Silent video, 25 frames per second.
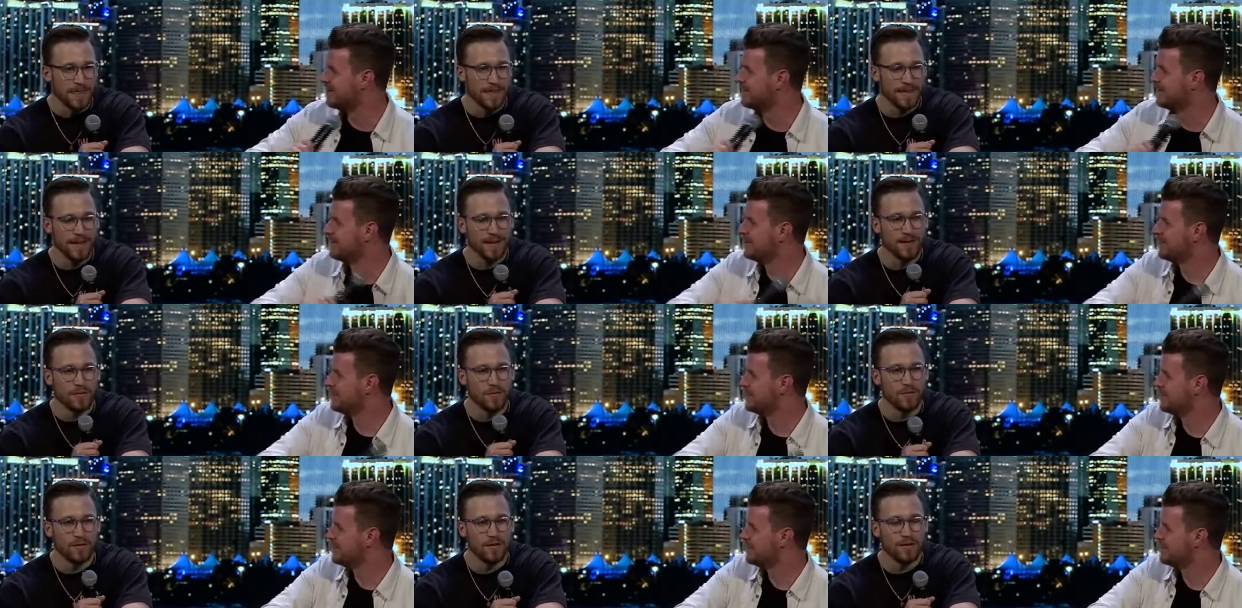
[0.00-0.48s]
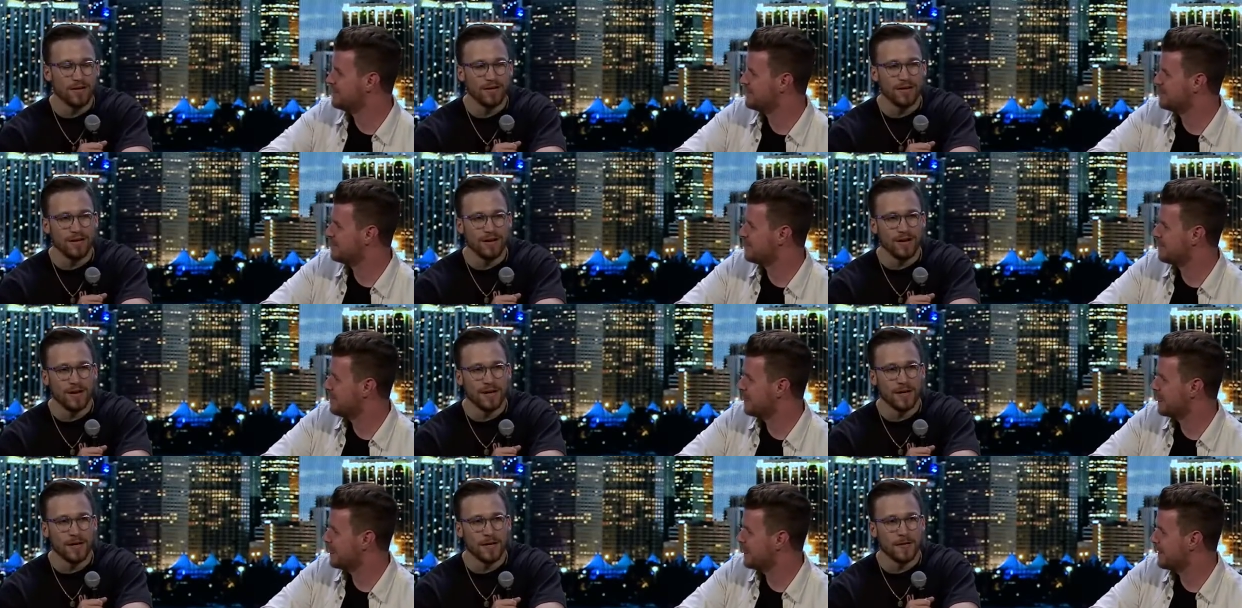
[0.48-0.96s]
Speaker 1: Yeah, well,
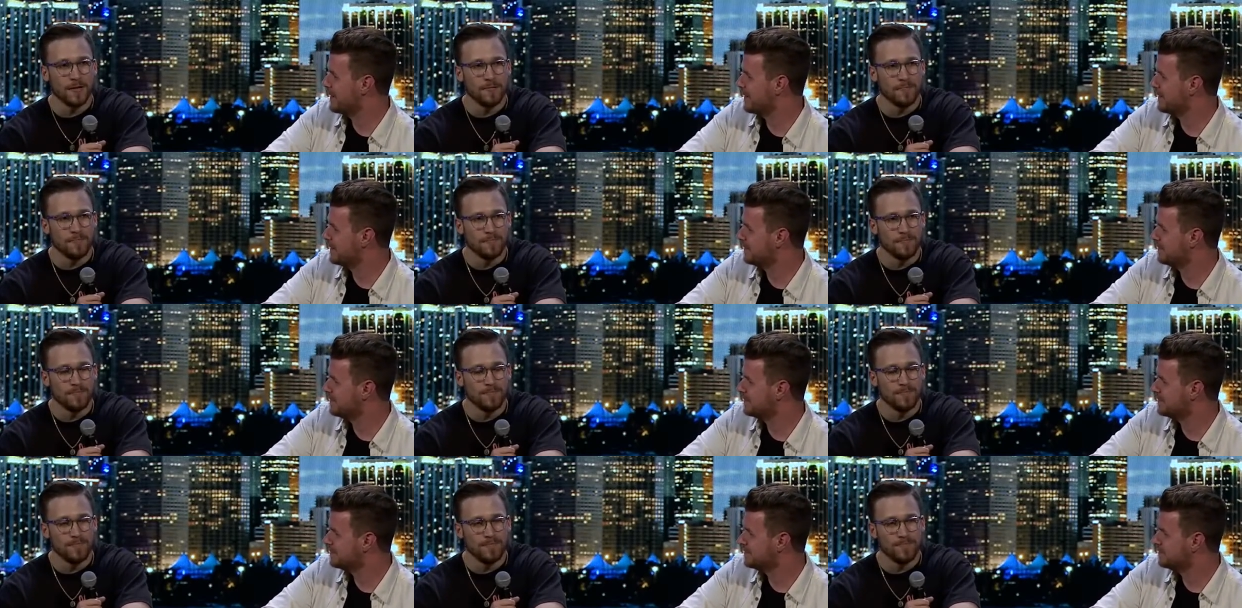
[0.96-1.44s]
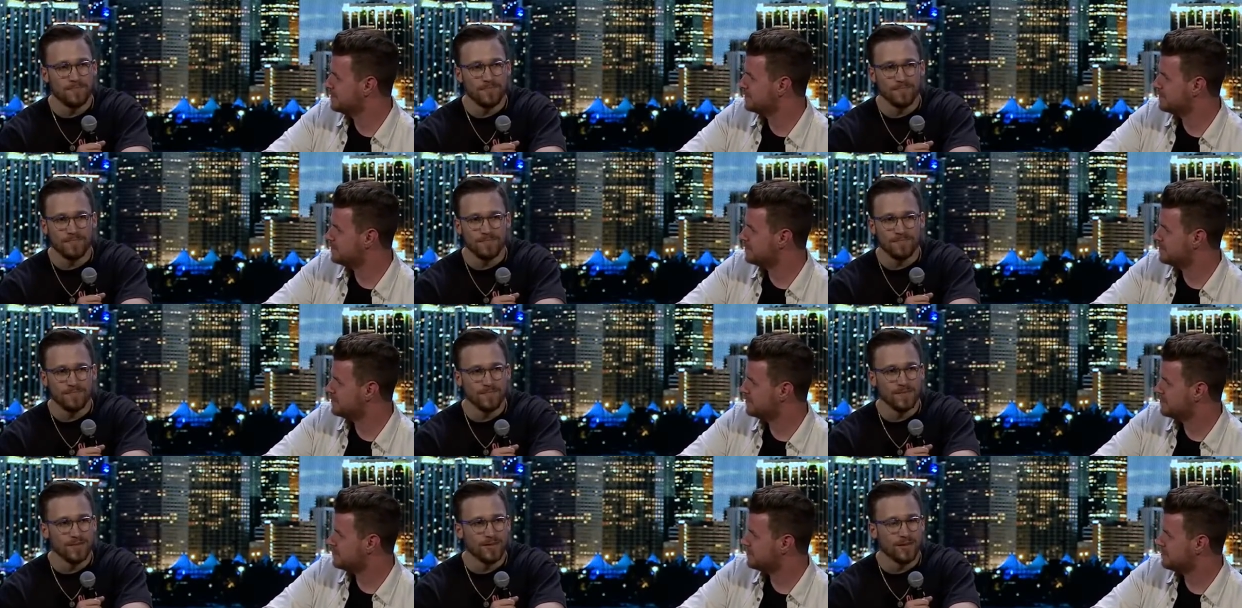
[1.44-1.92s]
um,
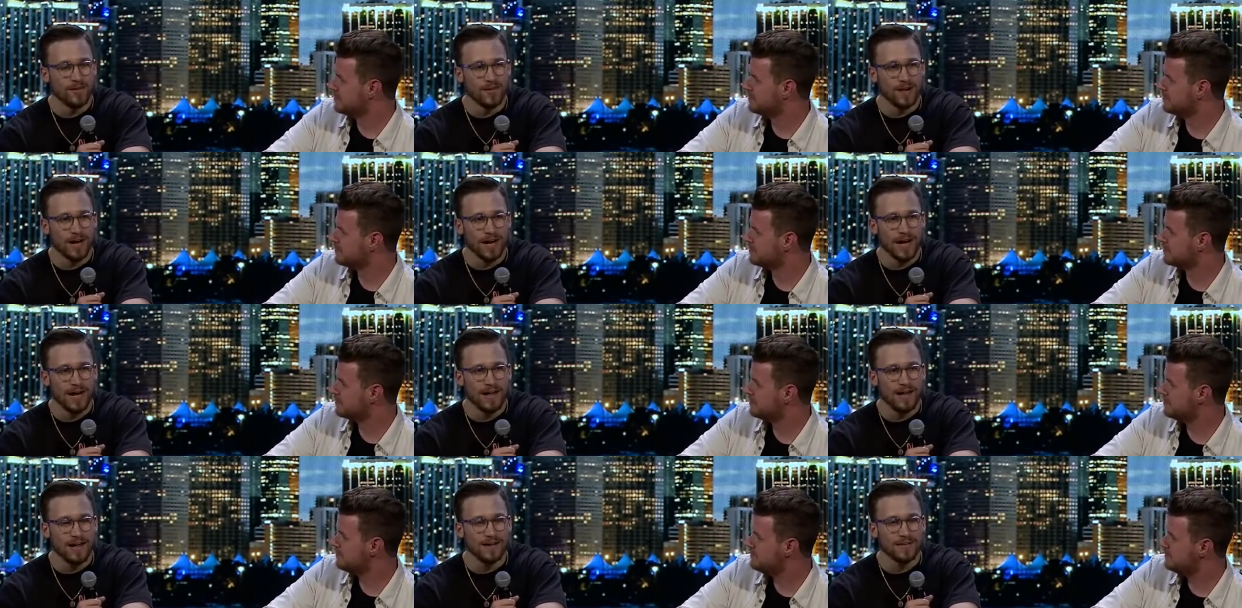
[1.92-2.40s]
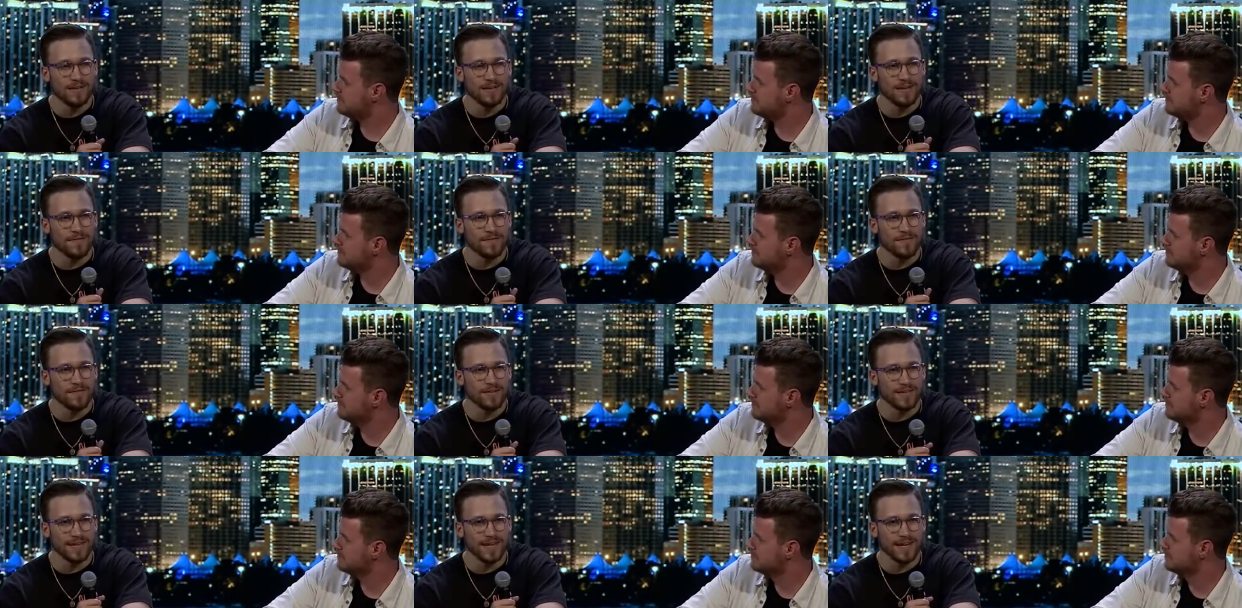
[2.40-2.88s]
you know, I, will
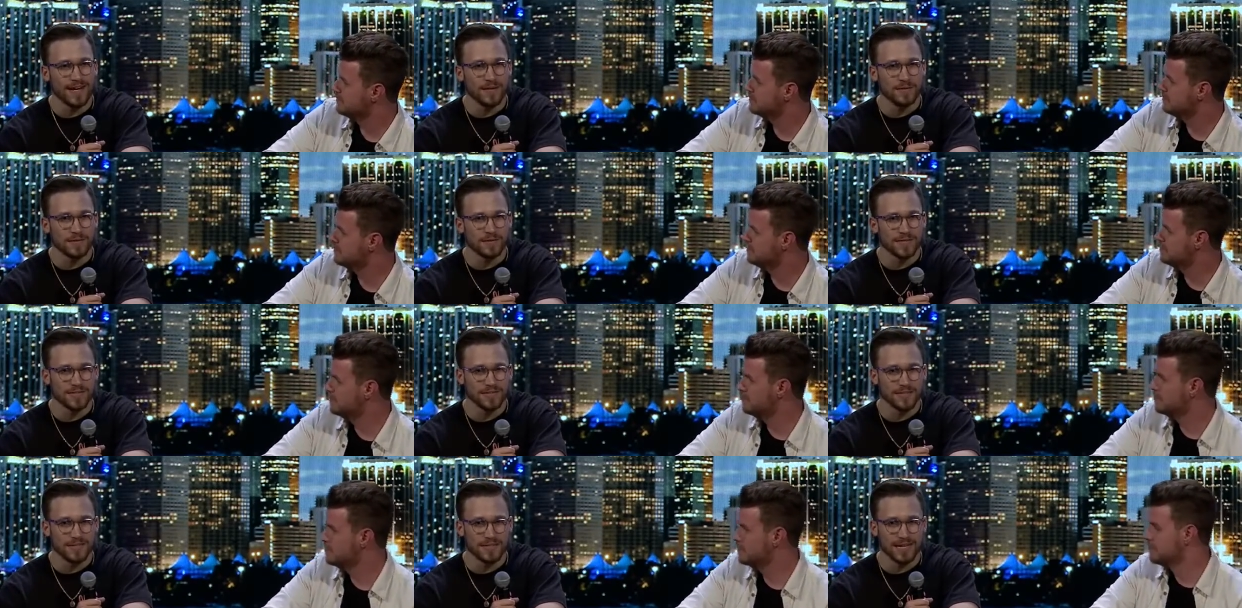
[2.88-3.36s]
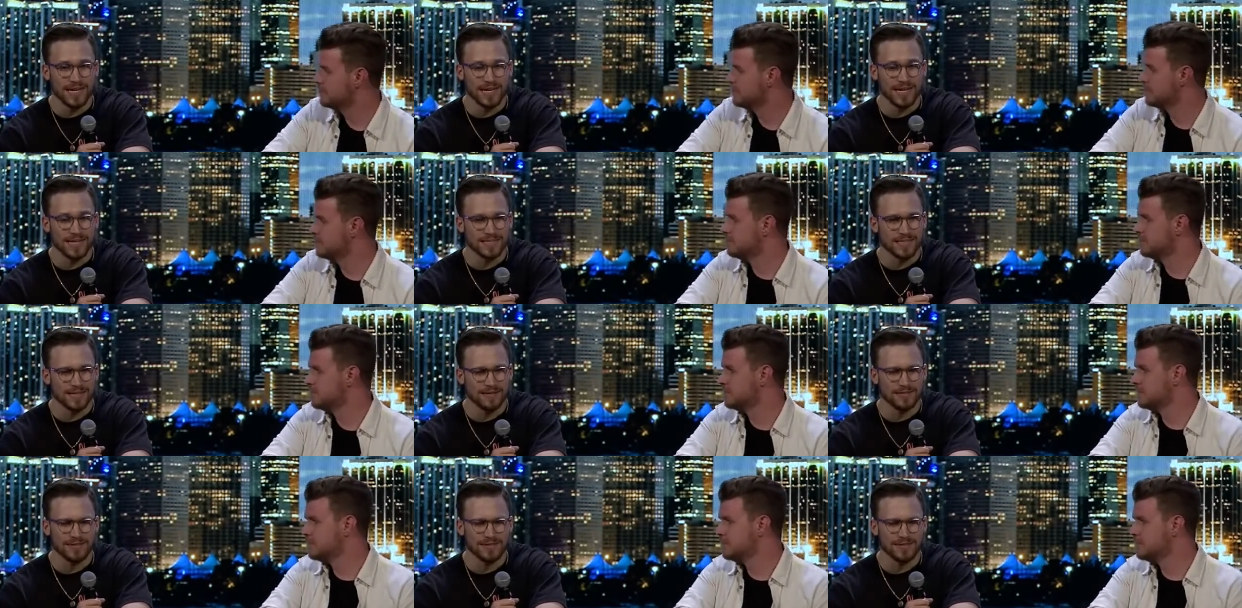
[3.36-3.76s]
never forget. I was in class.